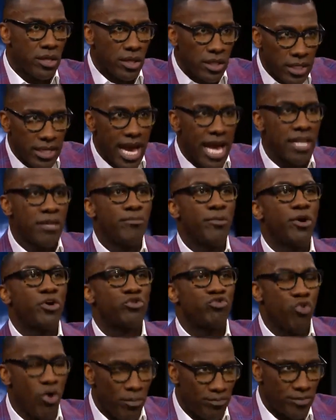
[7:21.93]
Kyler Murray
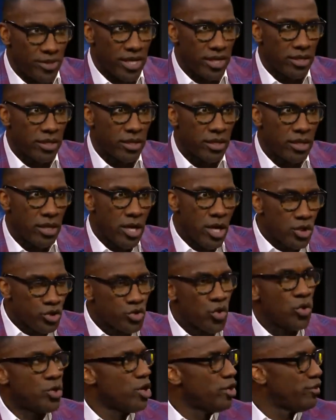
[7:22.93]
trumped it.
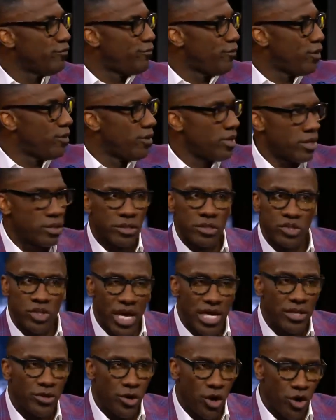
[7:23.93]
So in order for
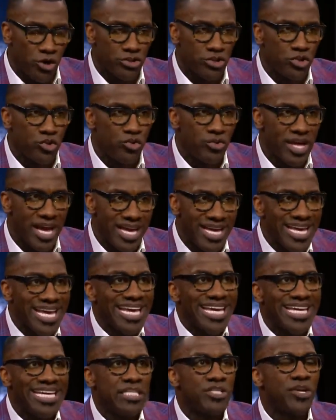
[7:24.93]
Jalen Hurts to do that,
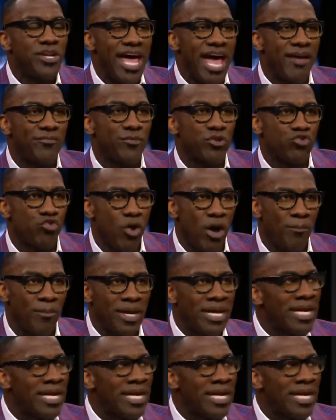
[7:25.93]
he's going to have to trump it.